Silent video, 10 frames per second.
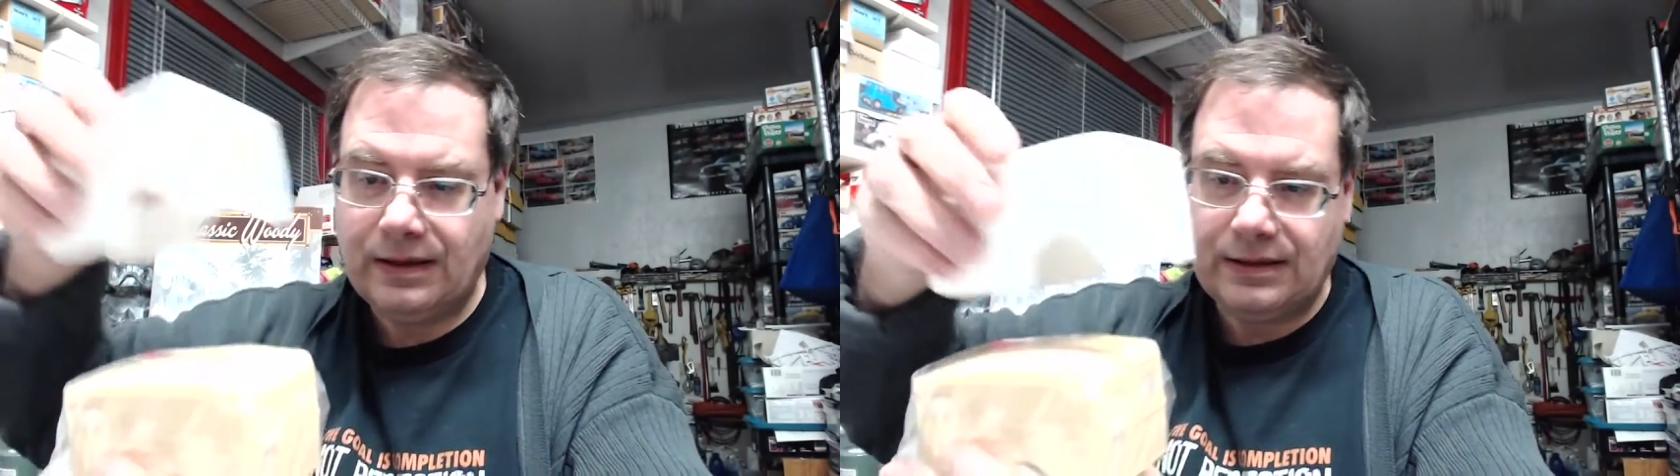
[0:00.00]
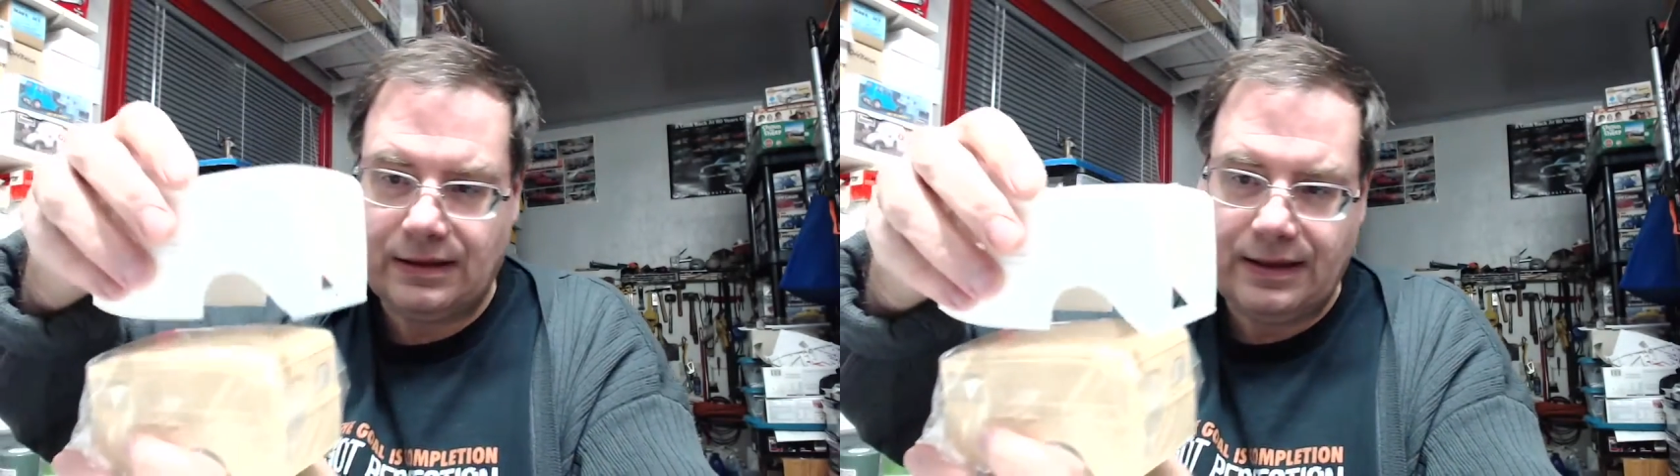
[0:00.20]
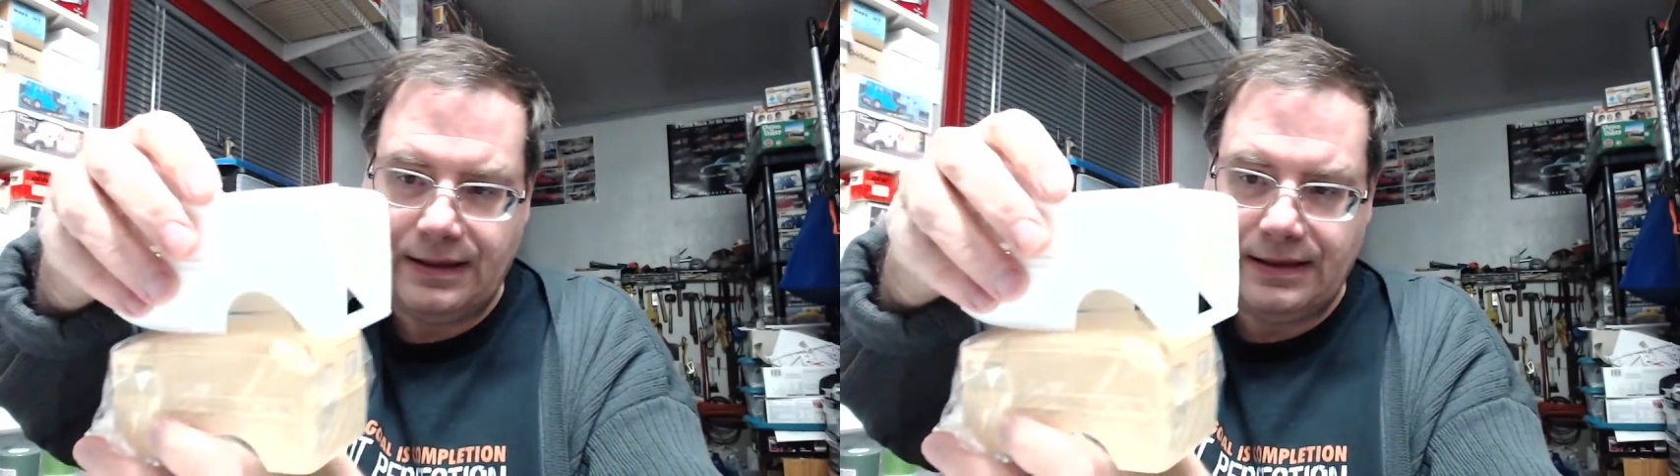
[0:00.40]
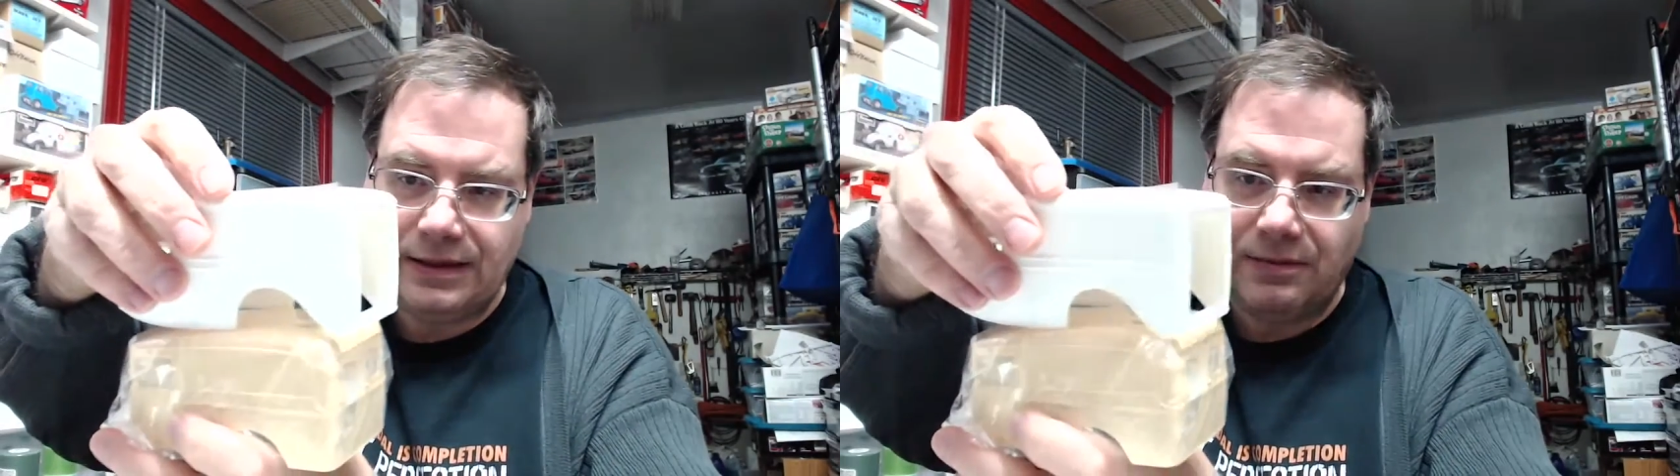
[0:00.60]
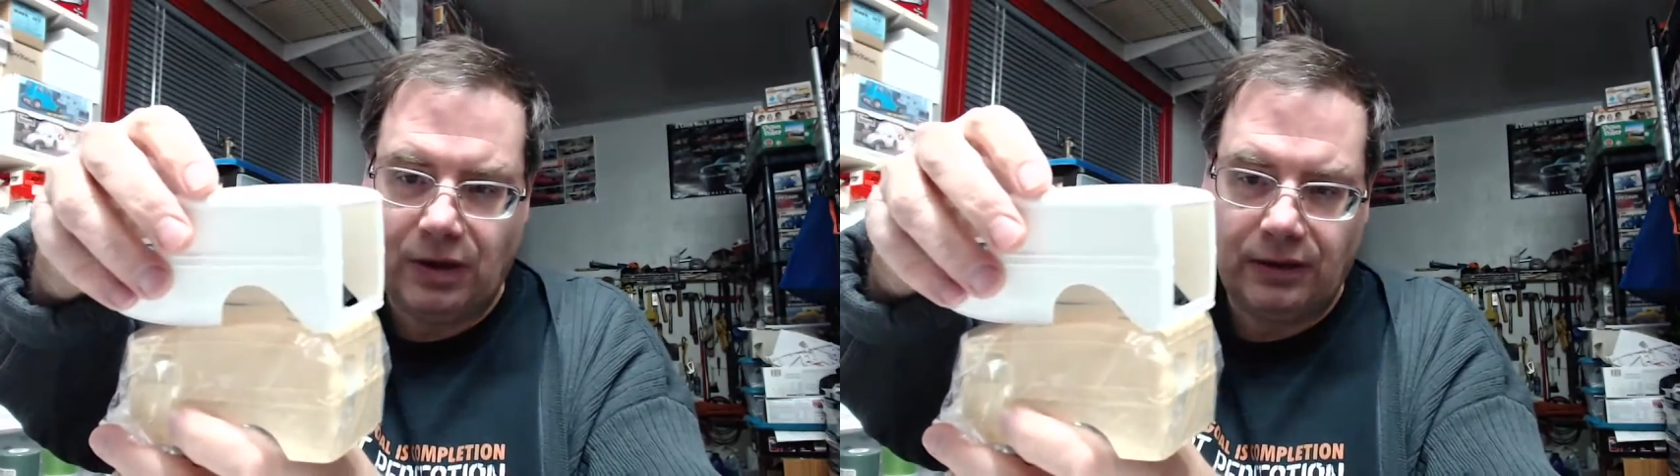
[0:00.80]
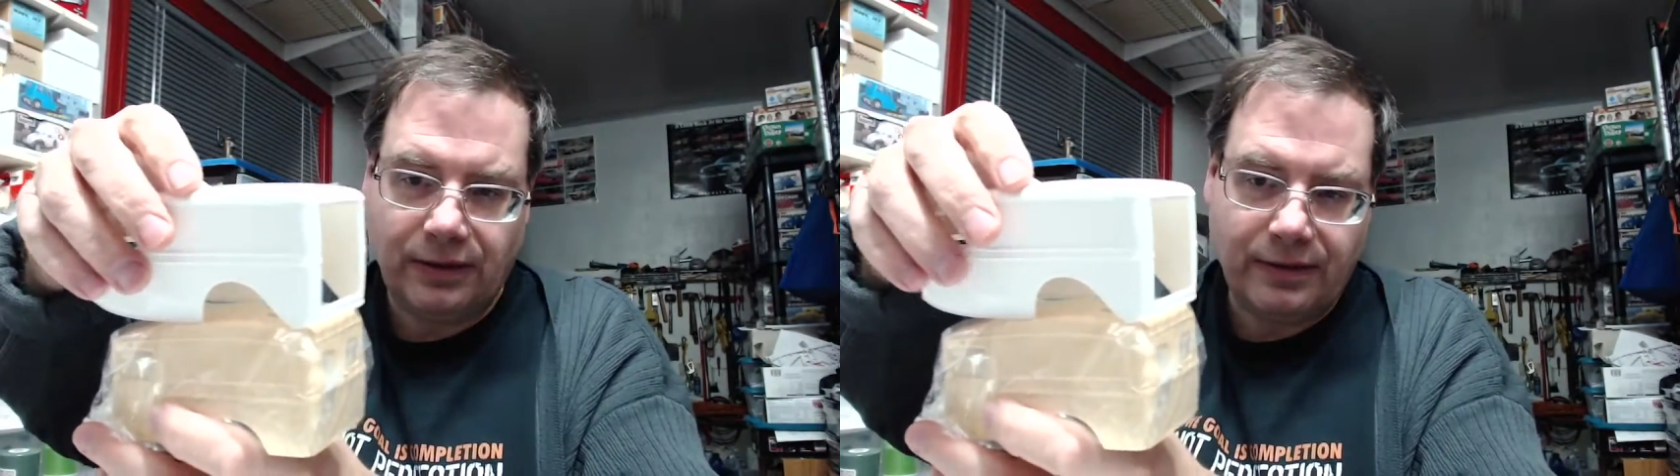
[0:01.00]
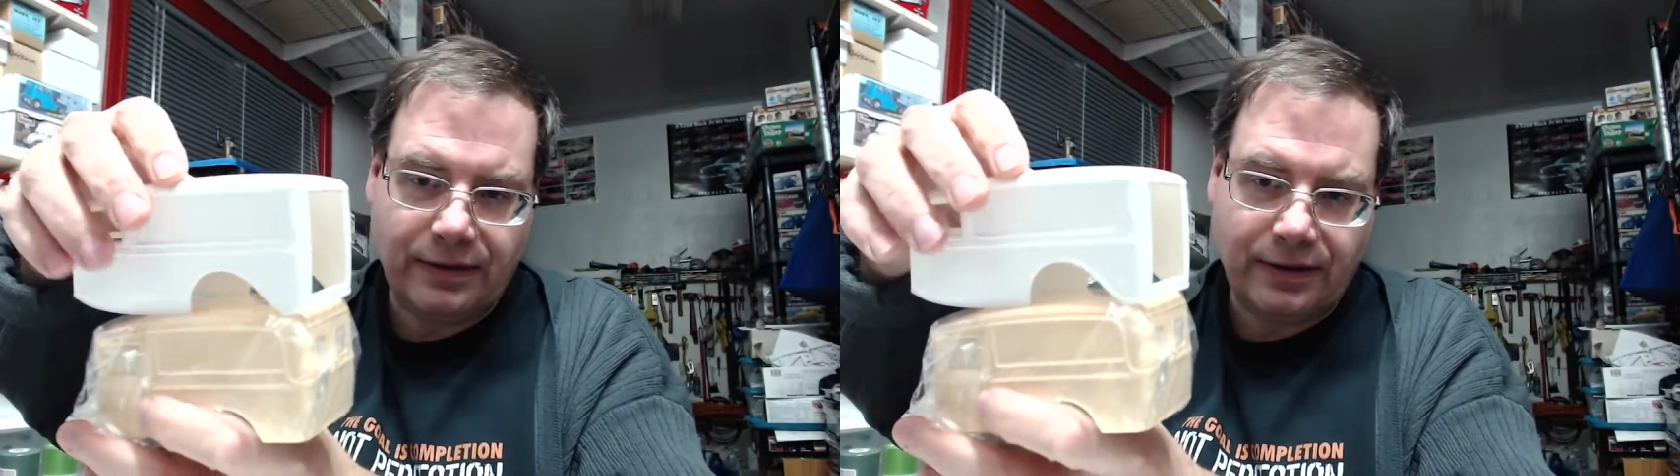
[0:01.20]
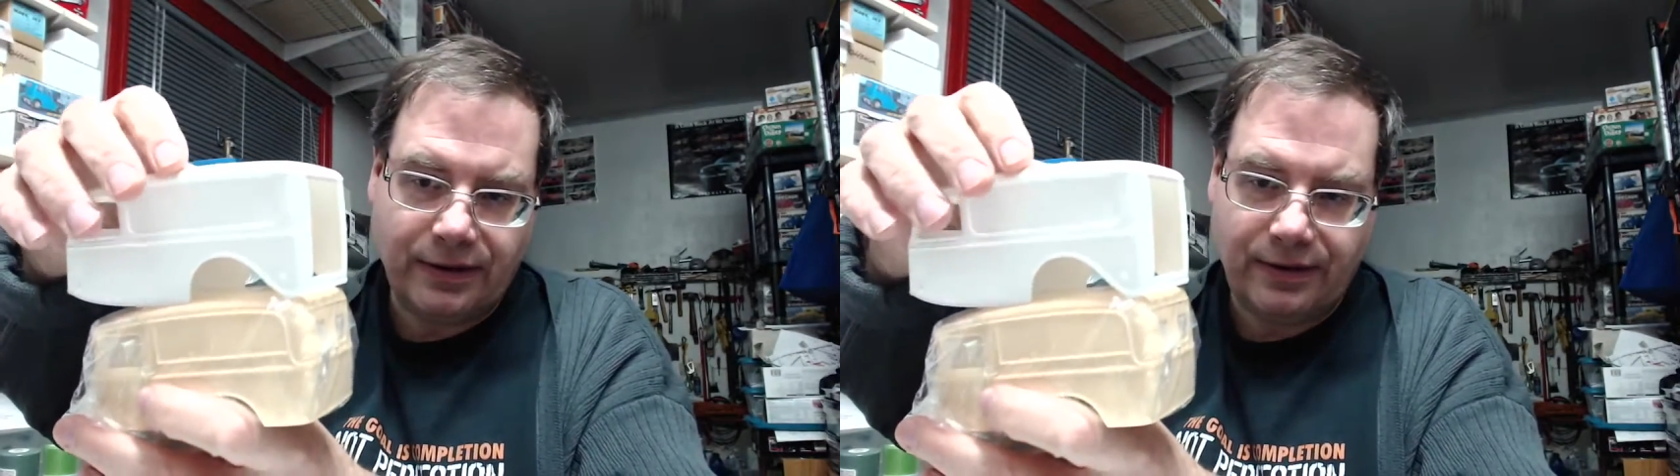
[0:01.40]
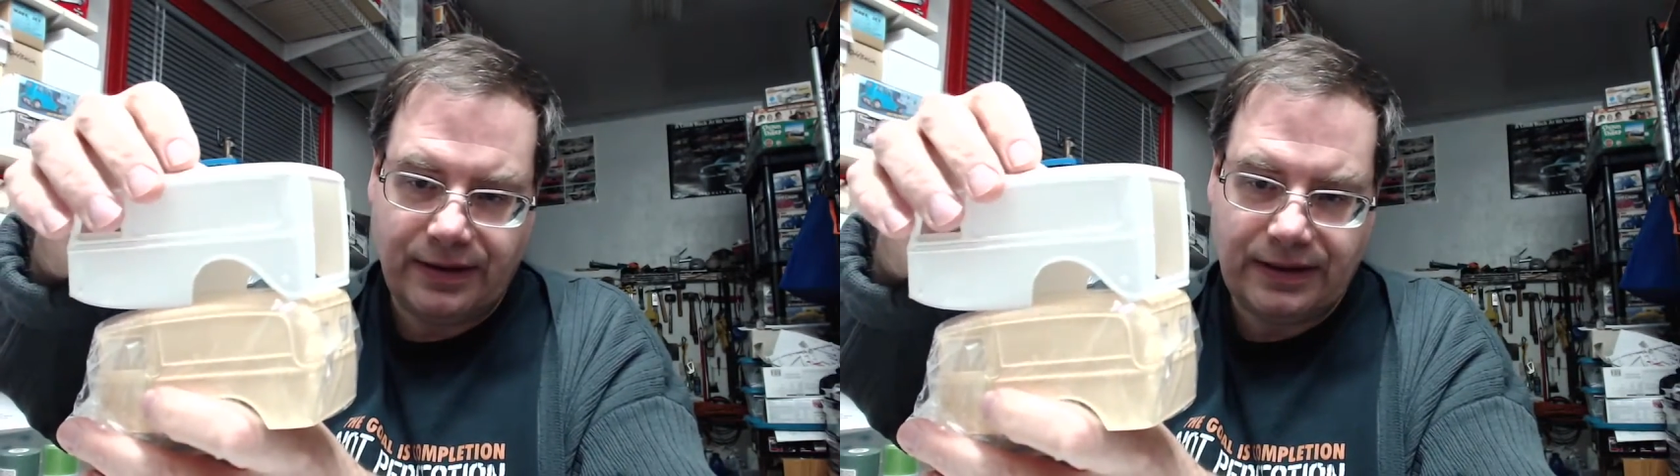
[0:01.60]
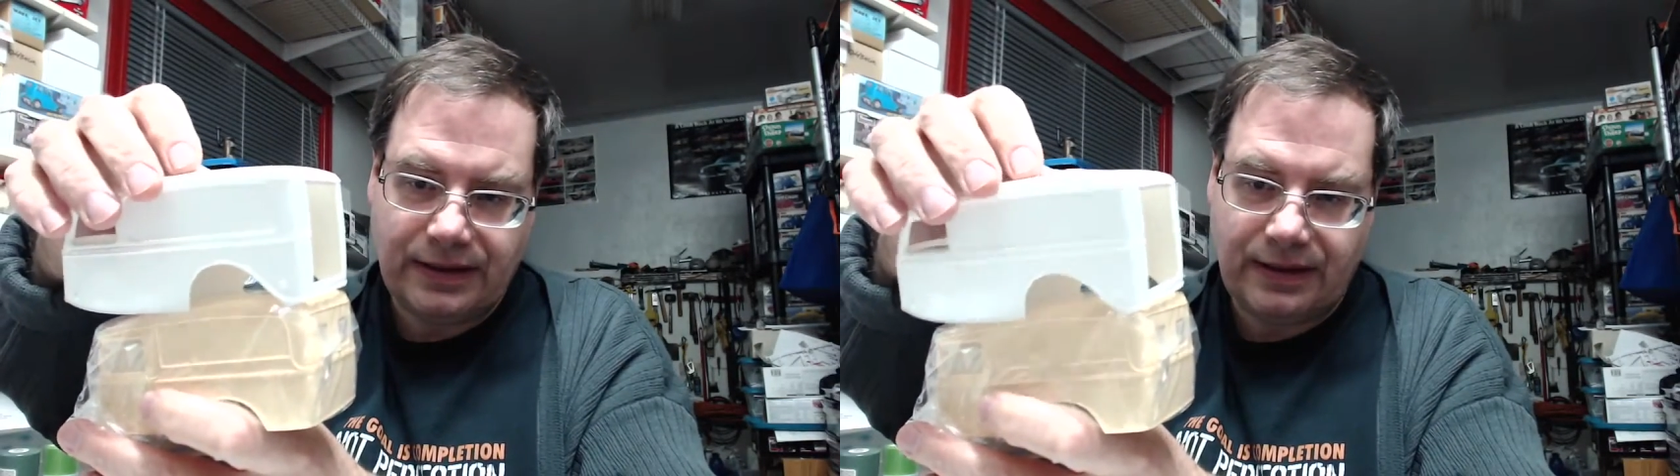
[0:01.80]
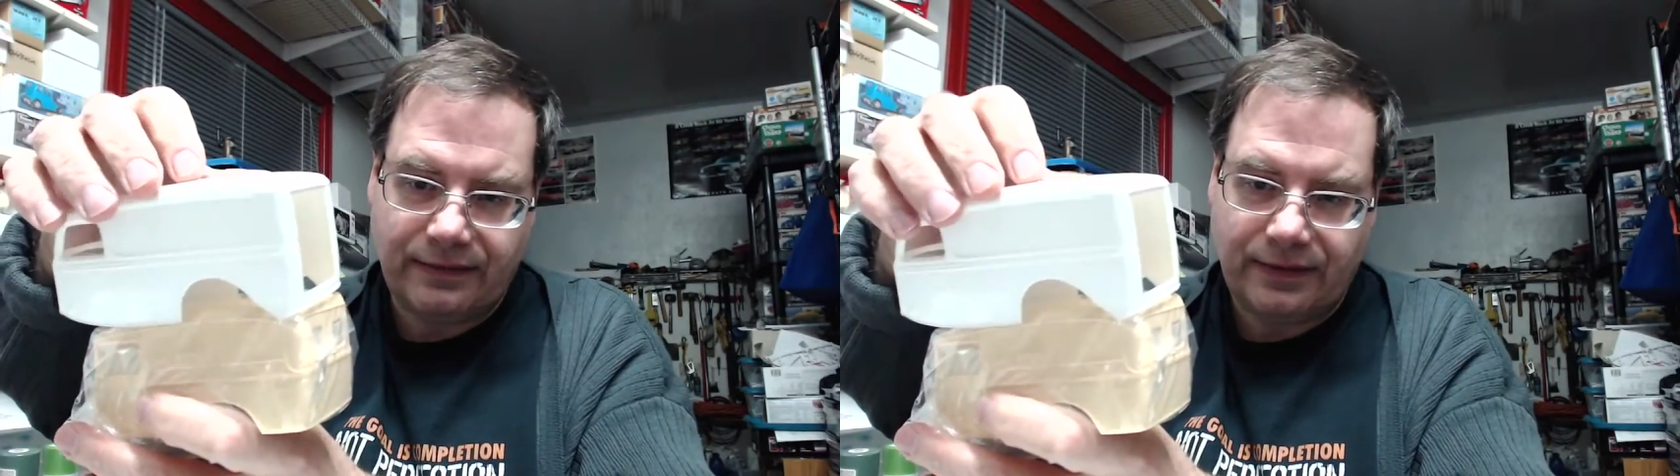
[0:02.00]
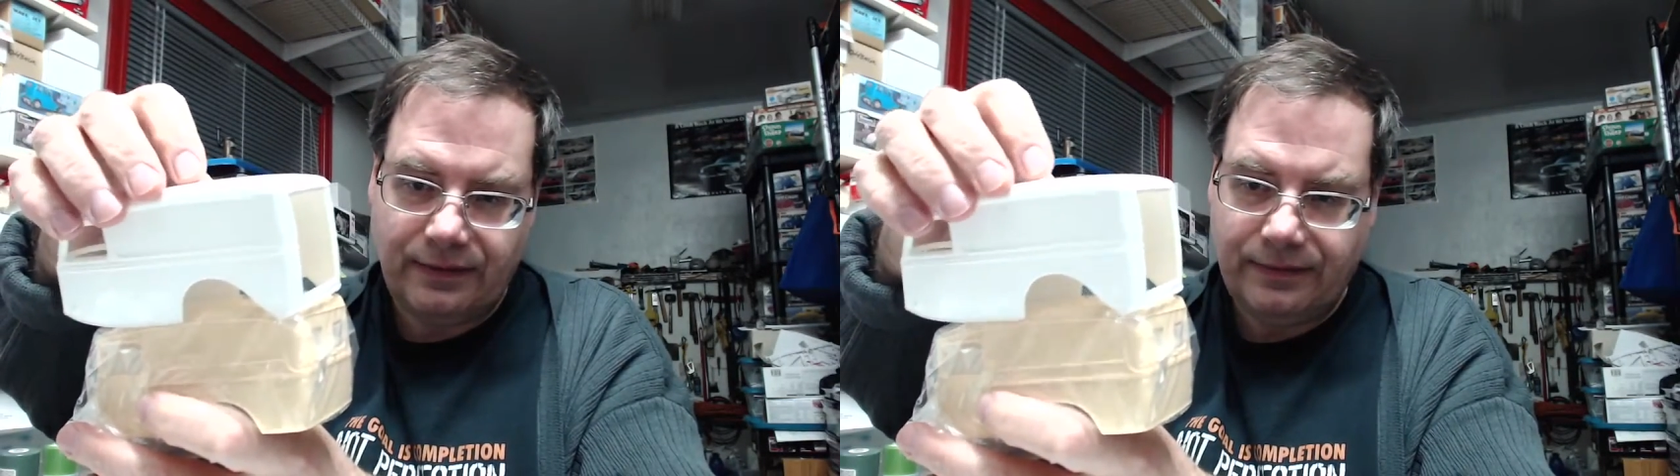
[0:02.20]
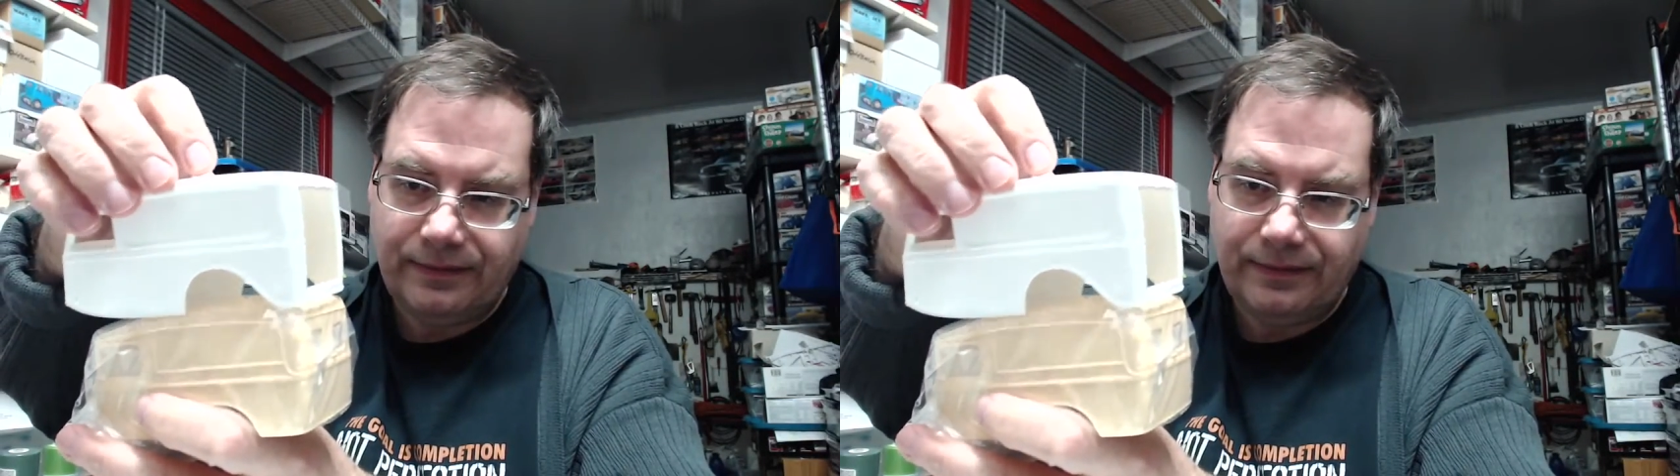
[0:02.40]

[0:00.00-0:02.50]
slightly smaller than 37.